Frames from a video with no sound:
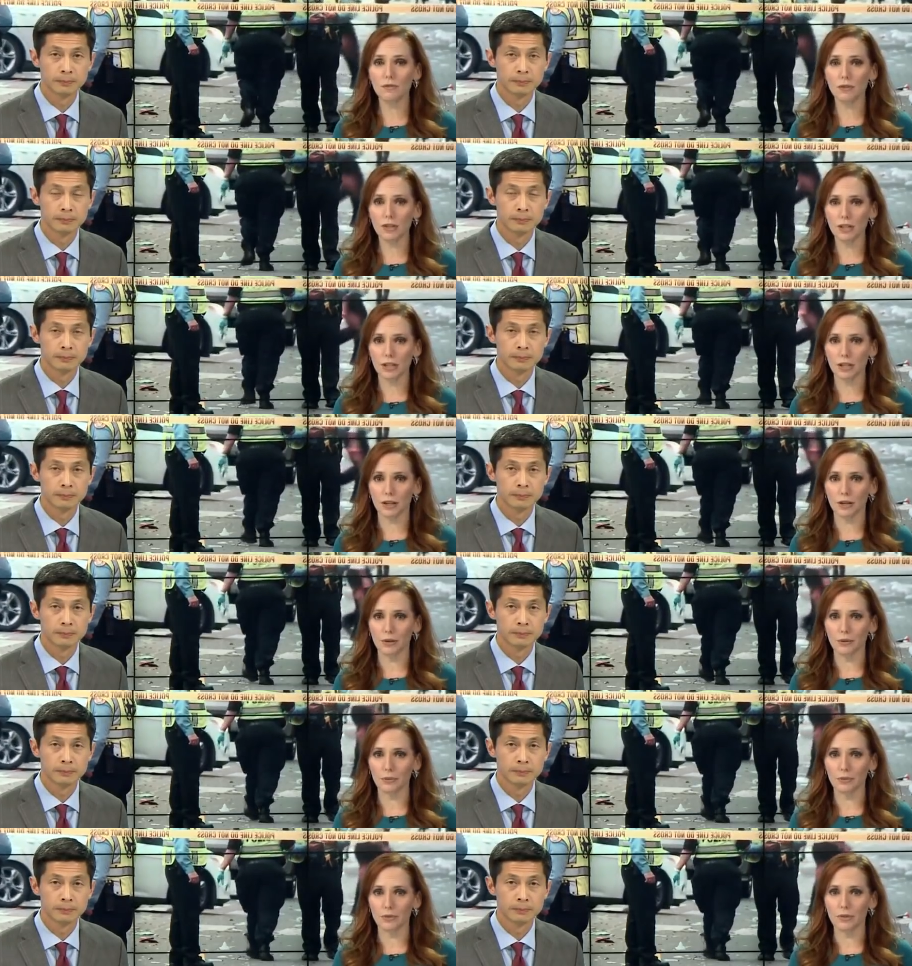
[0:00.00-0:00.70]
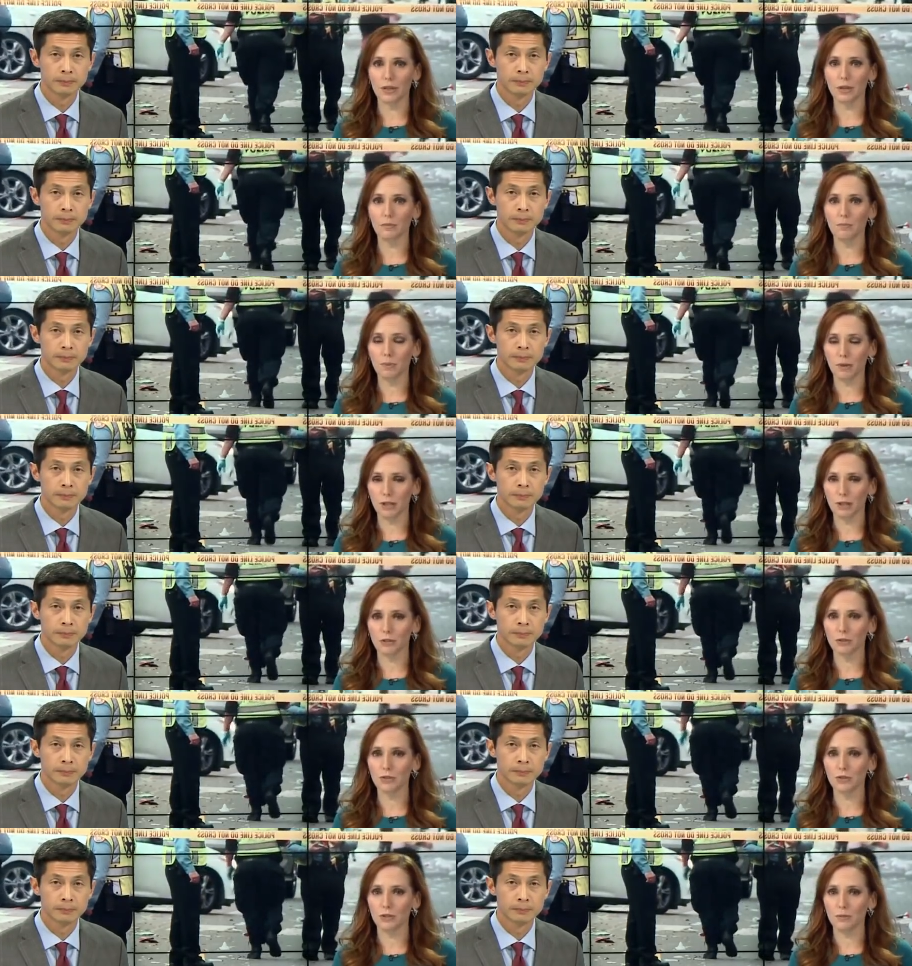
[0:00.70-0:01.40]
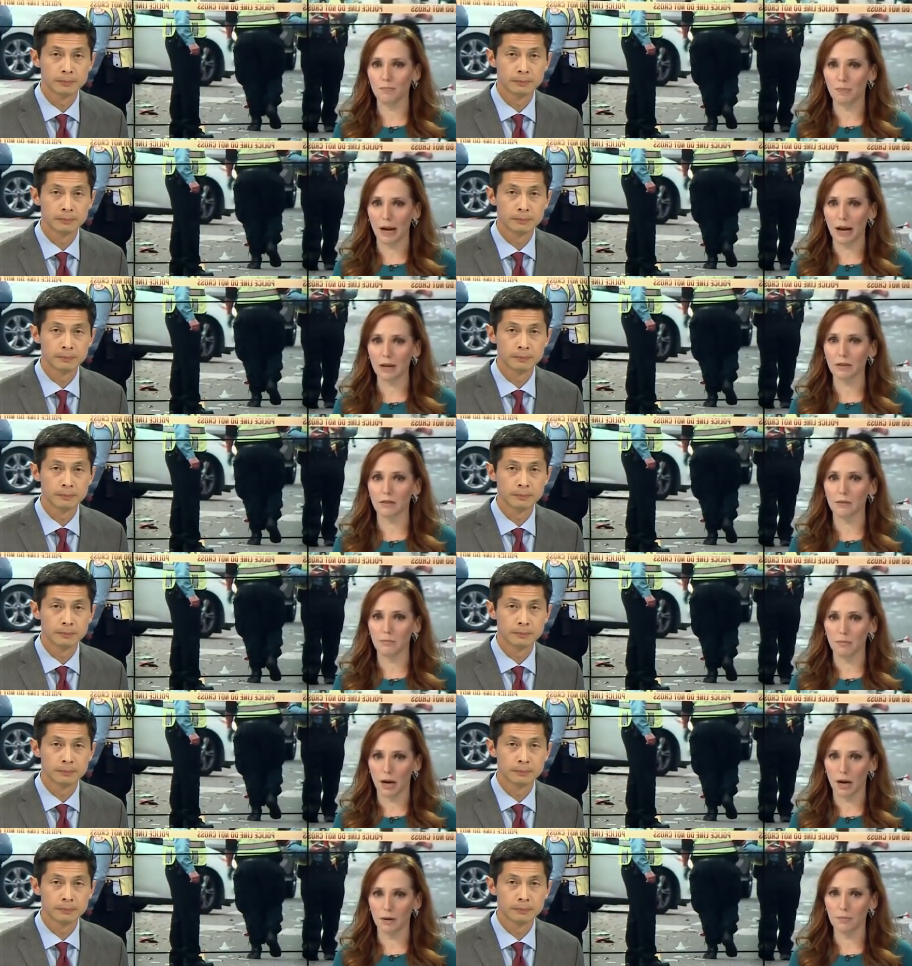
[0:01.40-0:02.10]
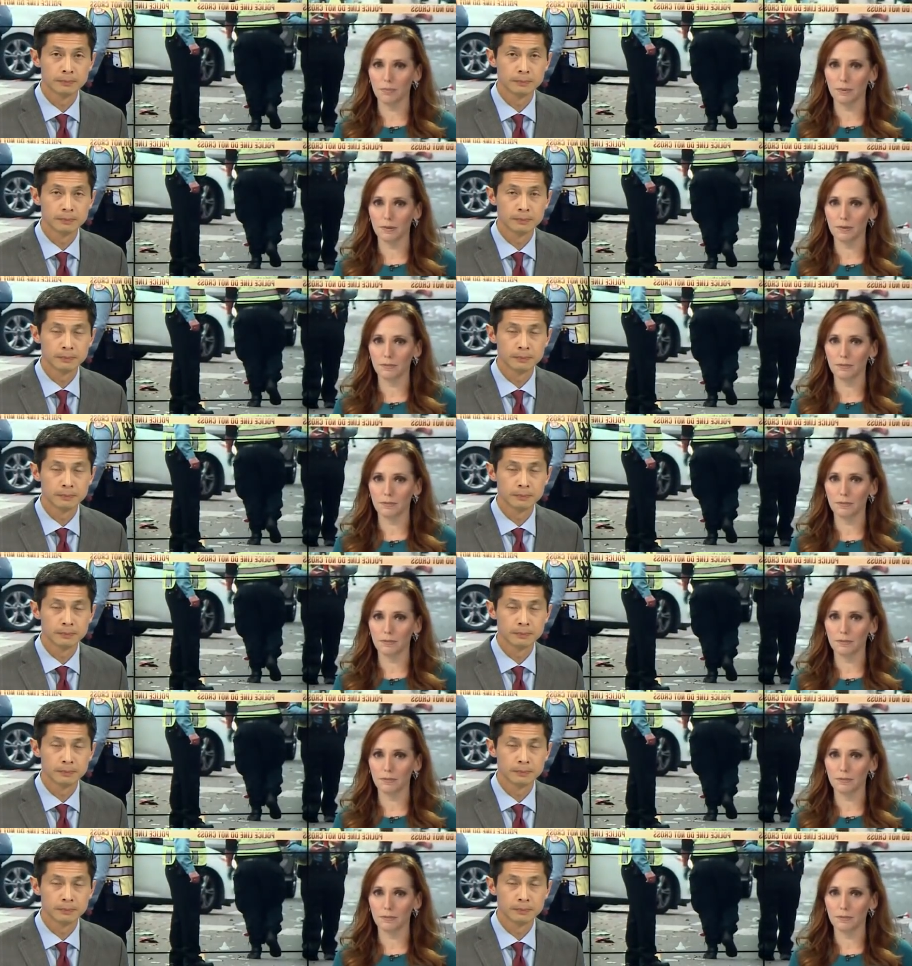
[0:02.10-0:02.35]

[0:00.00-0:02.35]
Speaker 1: video that appears to back them up.